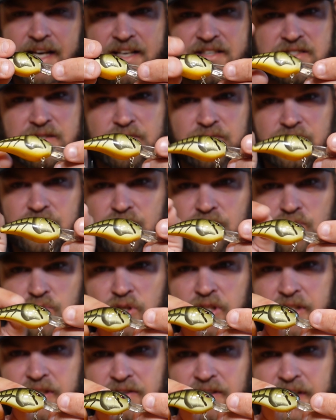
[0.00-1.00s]
got some
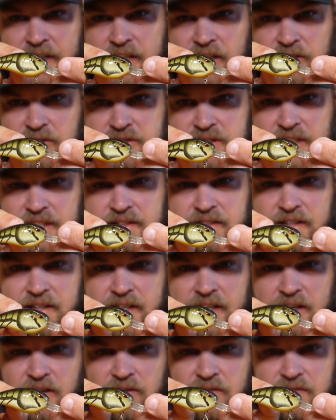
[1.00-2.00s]
really great colors out there.
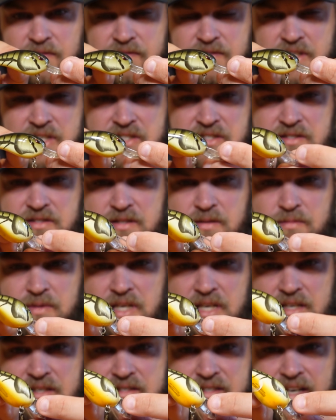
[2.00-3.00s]
Now, this is, to
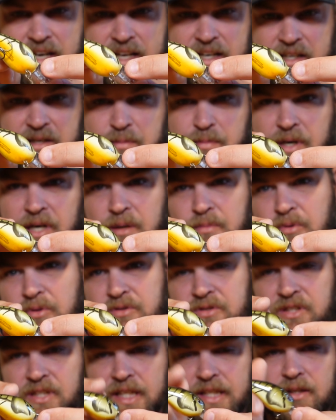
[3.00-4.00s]
me, is kind of
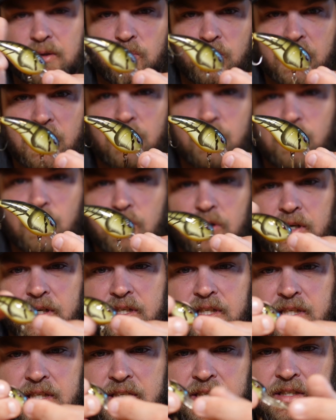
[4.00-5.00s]
comparable to like the wiggle
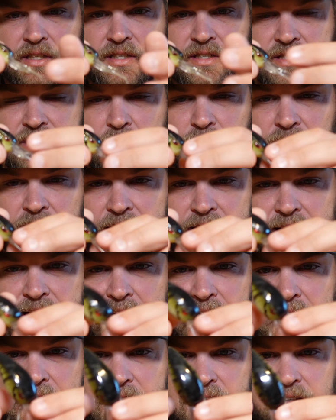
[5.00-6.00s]
wart, something like
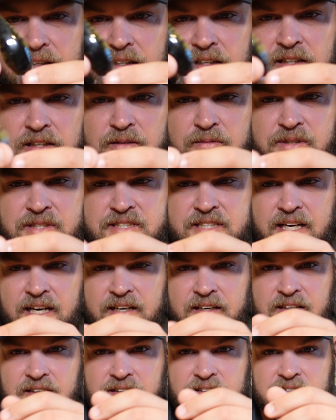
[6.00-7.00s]
that. It's
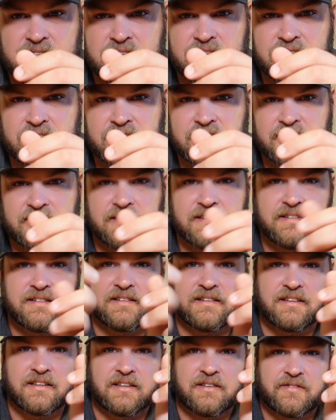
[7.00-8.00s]
got a,
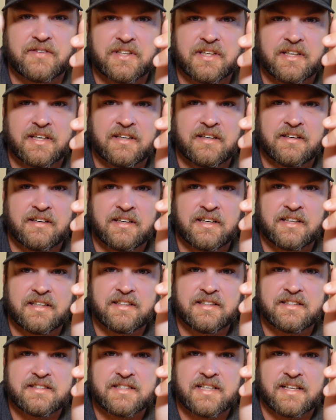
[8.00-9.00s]
if you can hear it or
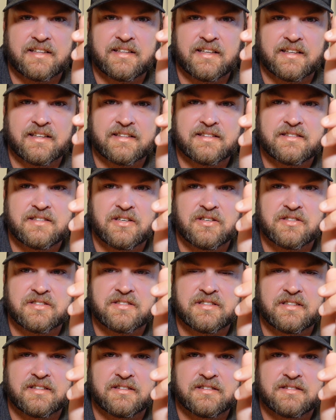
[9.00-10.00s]
not, it's got that
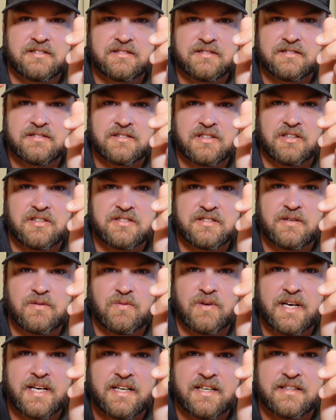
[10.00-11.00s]
tungsten
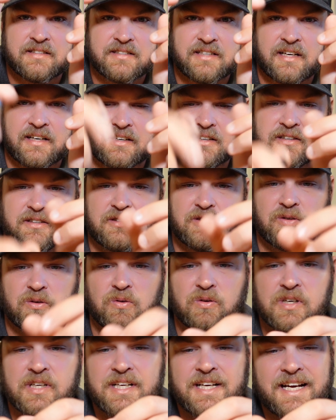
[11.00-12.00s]
weight in it. It's got a good
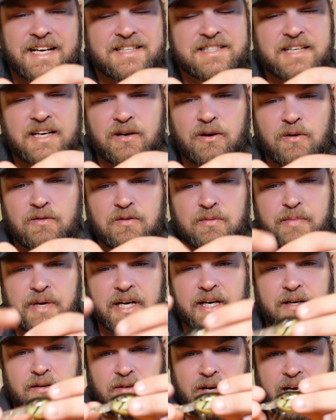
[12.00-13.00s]
little, it's not an
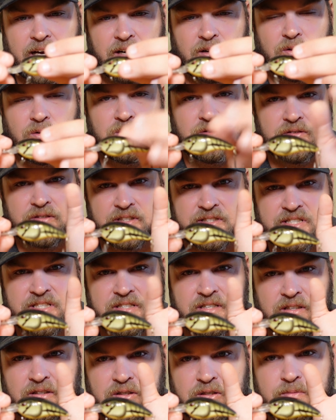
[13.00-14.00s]
overbearing rattle. It's
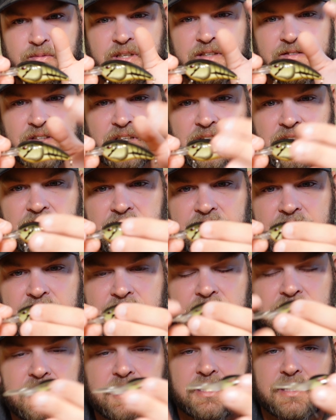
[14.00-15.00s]
just a little bit of a click.